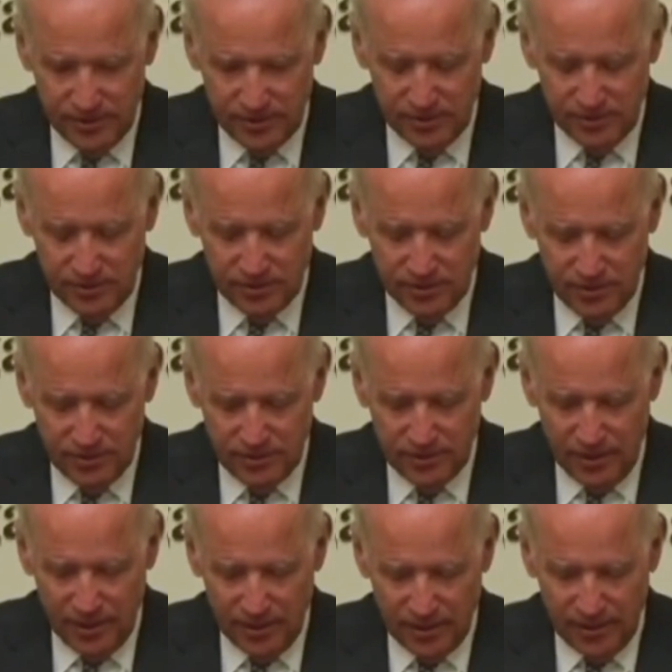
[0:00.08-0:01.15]
this is a
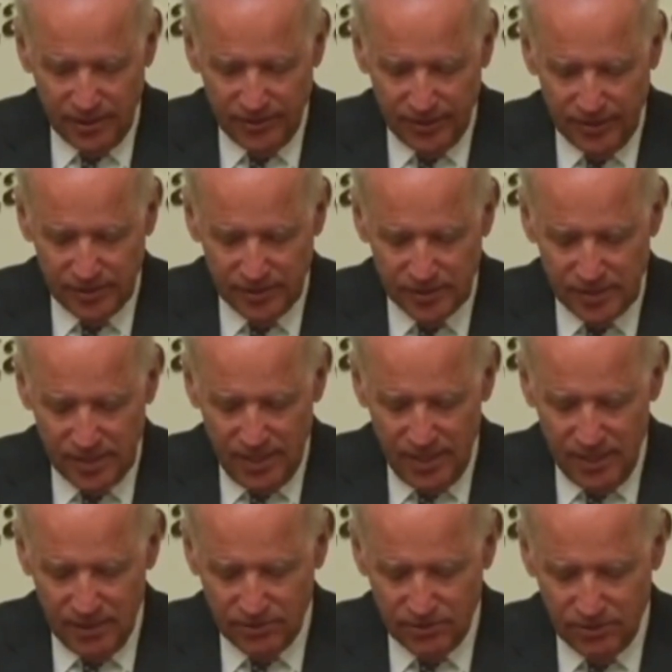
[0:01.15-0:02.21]
delicate thing to
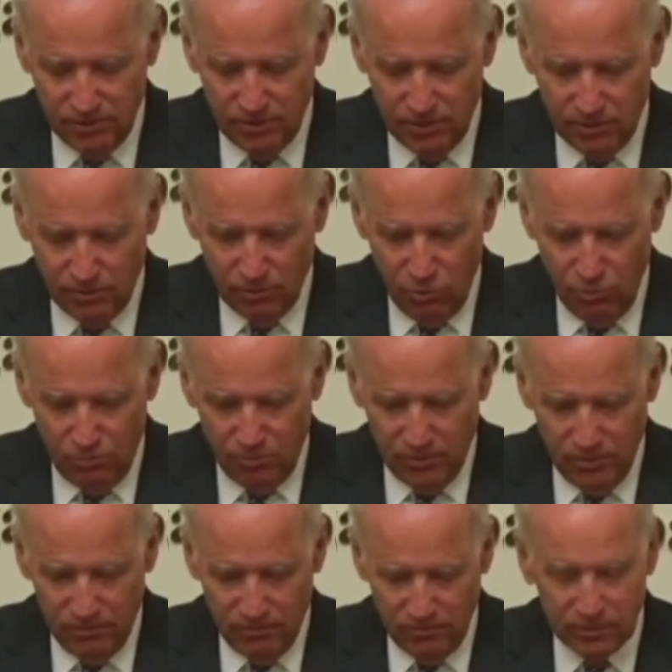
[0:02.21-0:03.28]
say to a group
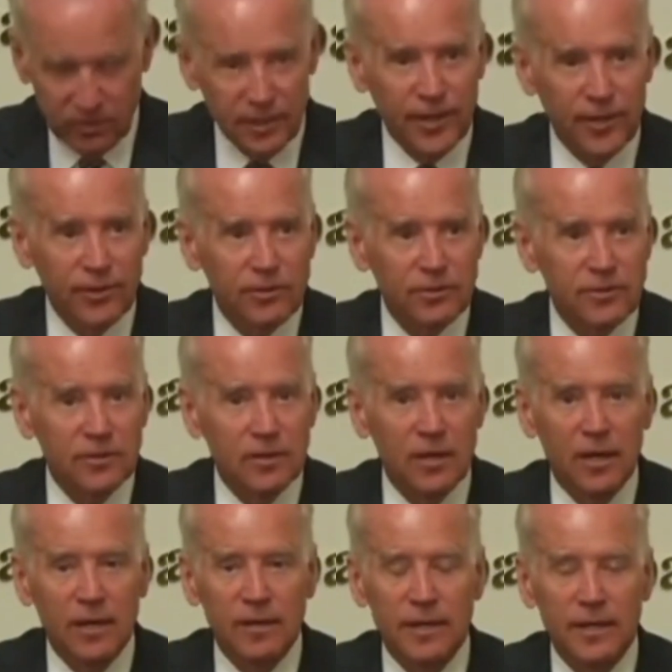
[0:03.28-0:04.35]
of leaders
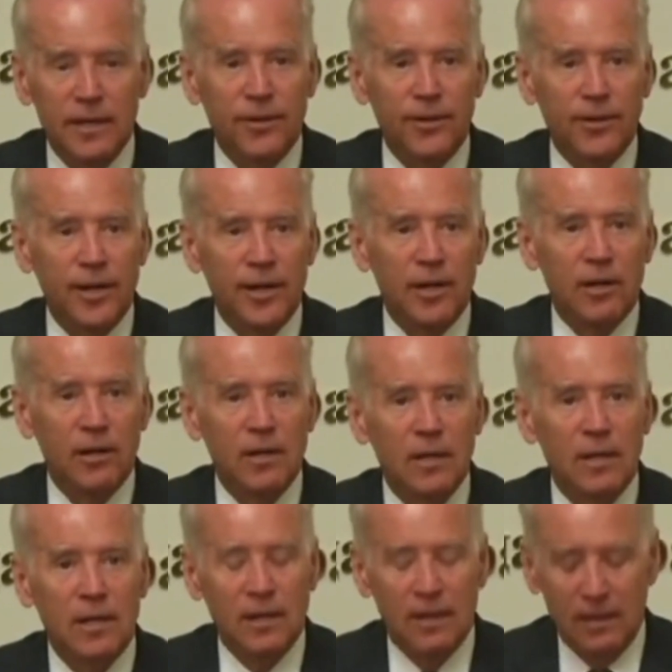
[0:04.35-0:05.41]
uh, in their
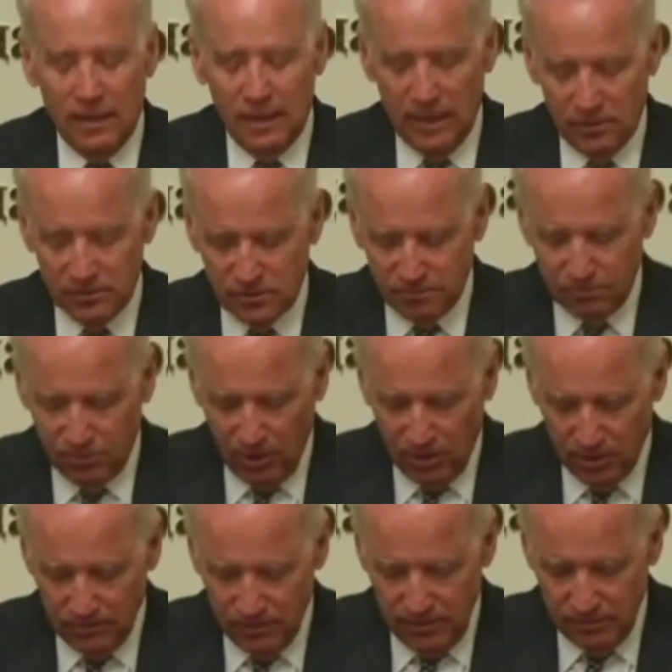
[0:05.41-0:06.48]
House of
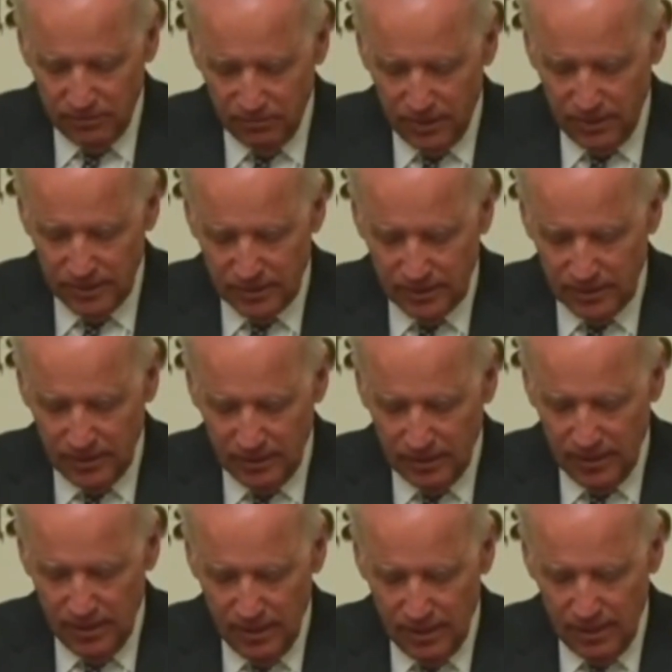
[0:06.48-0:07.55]
Parliament, but uh,
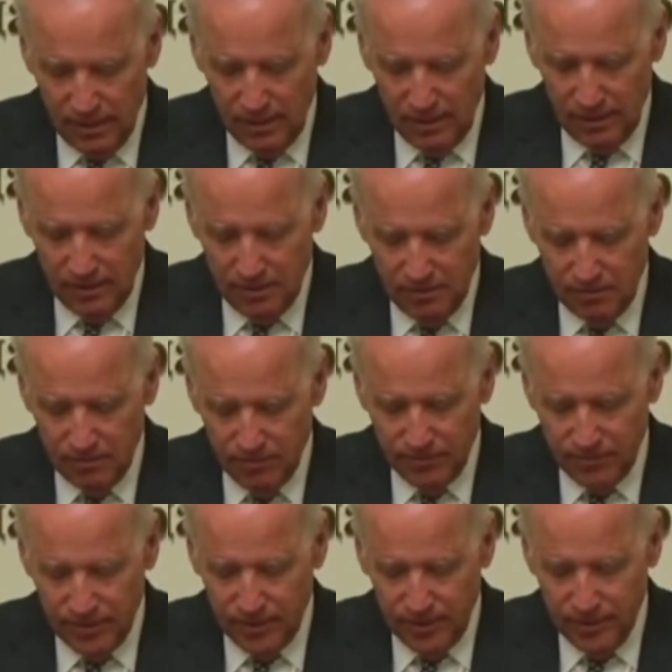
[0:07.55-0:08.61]

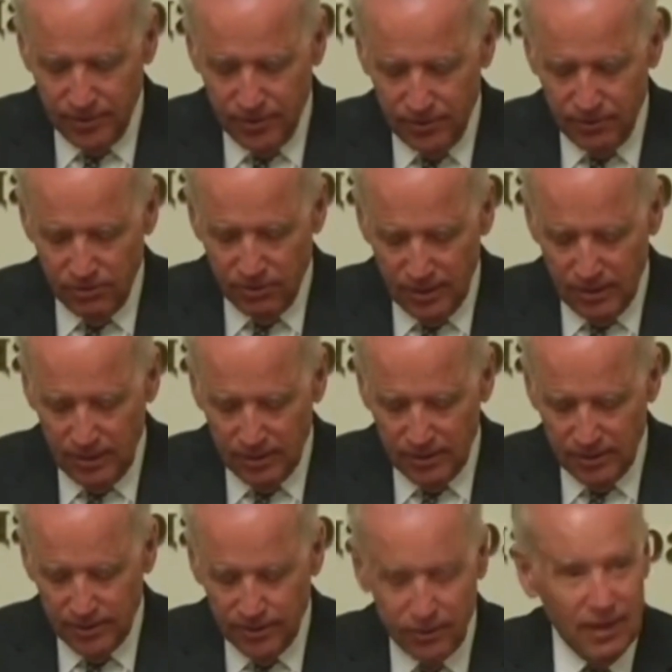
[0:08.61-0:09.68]
um, you,
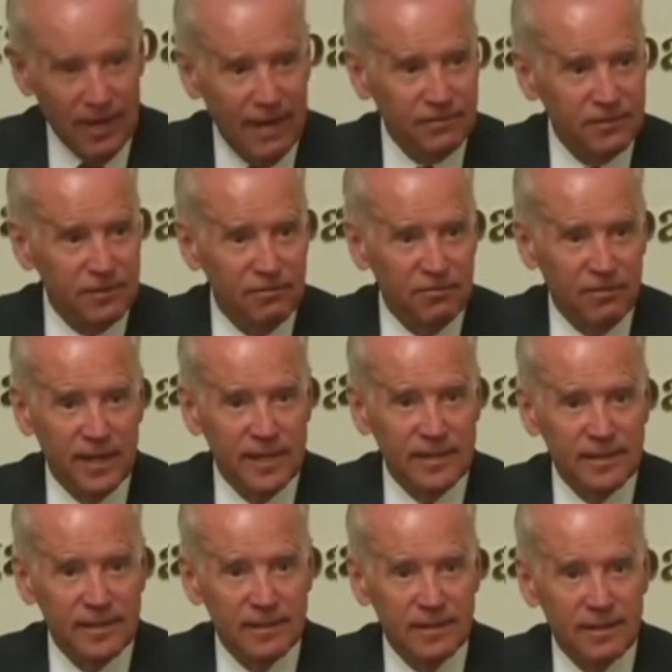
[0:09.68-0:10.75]
uh, you have to
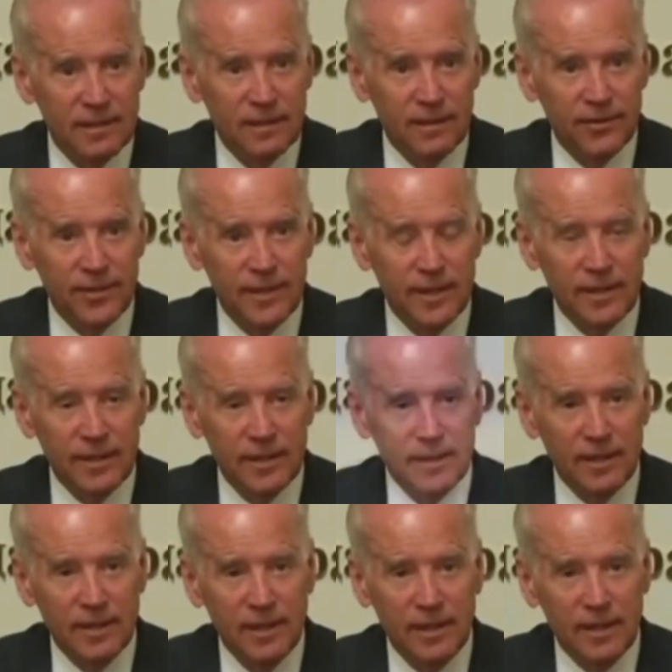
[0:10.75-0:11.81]
fight
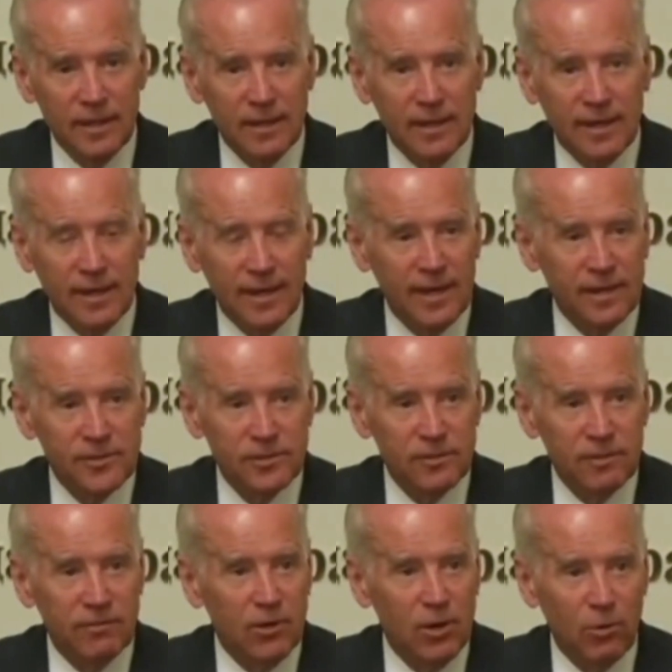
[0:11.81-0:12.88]
the
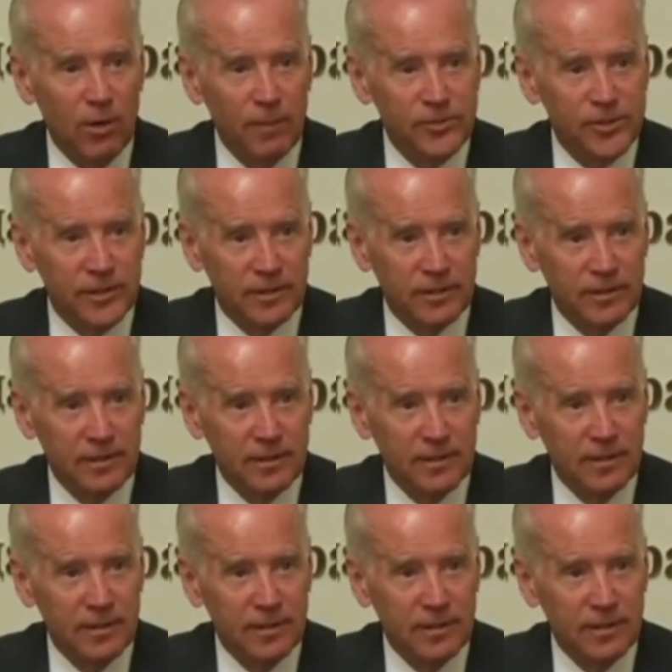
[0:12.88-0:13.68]
cancer of corruption